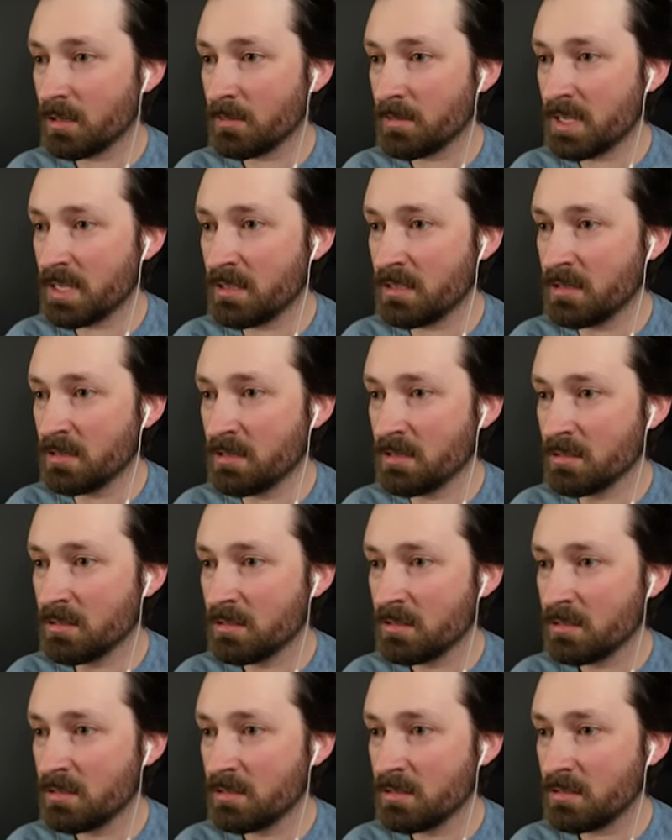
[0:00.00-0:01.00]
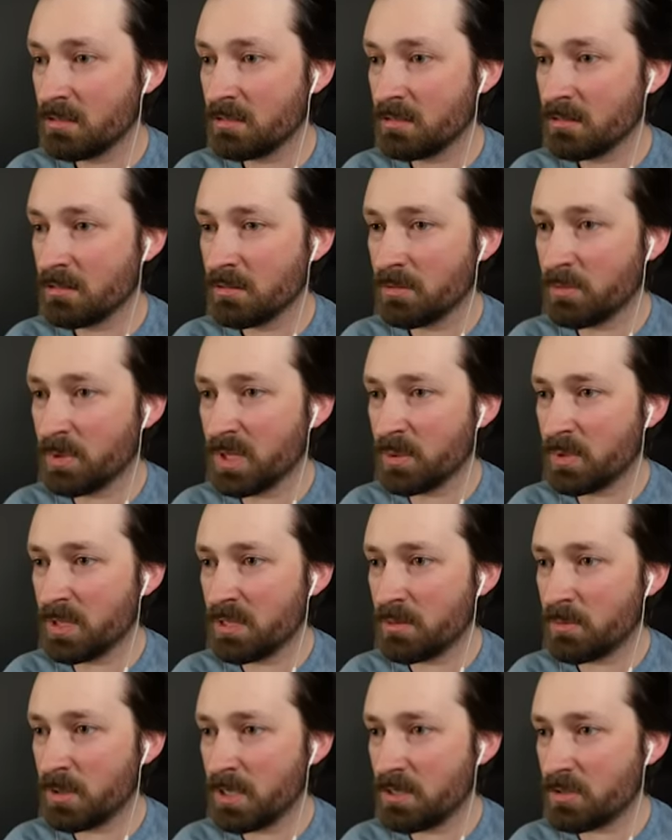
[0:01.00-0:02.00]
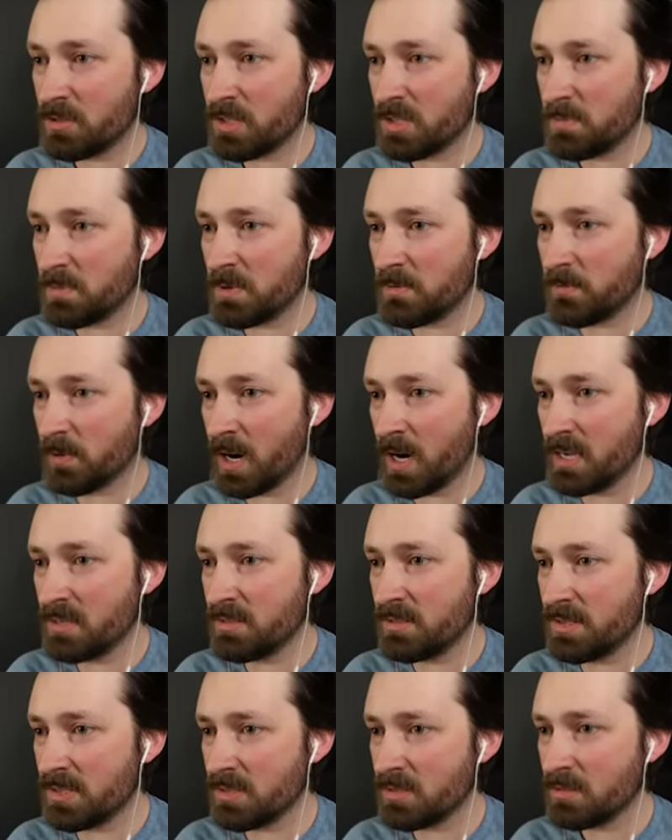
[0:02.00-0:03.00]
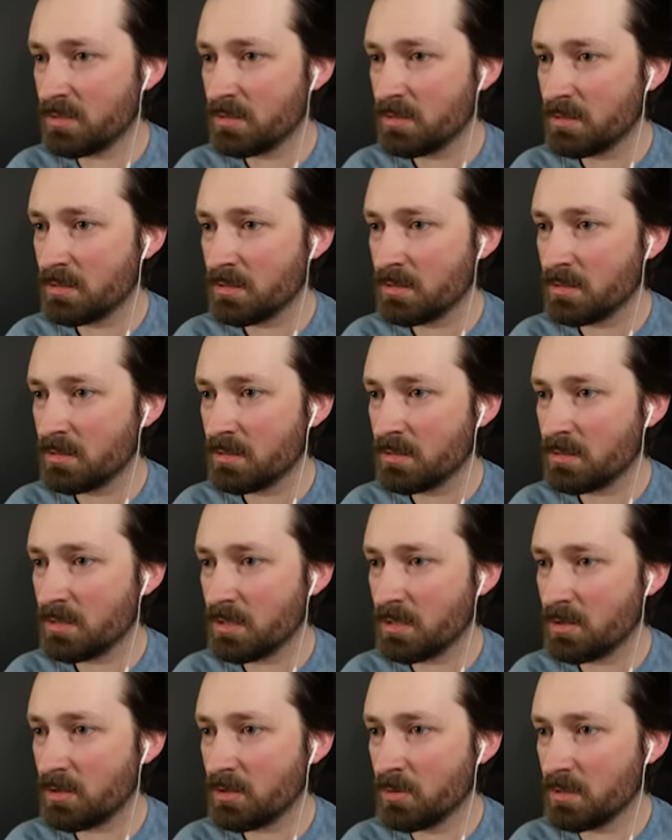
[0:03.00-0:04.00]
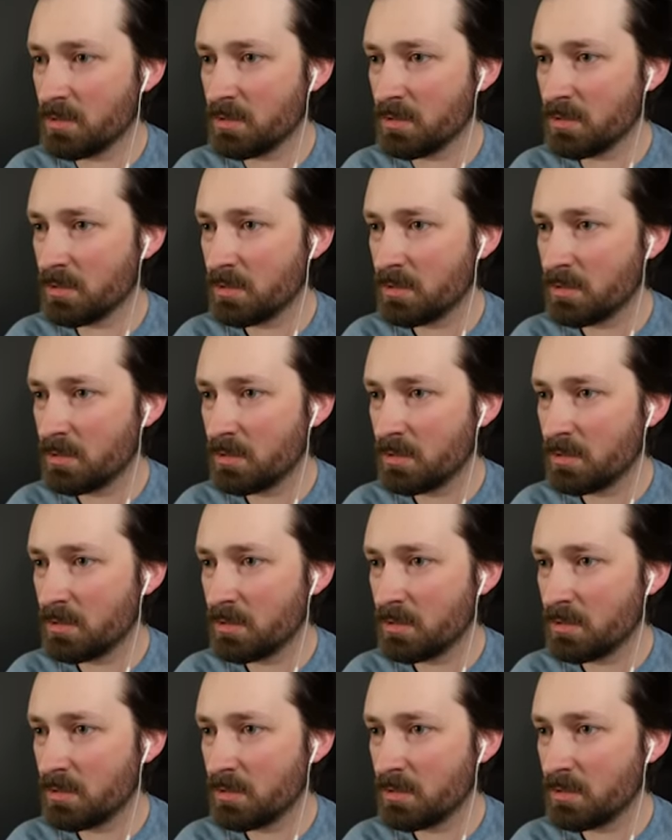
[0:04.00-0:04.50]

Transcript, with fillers: mean, We could just be friends. You cool?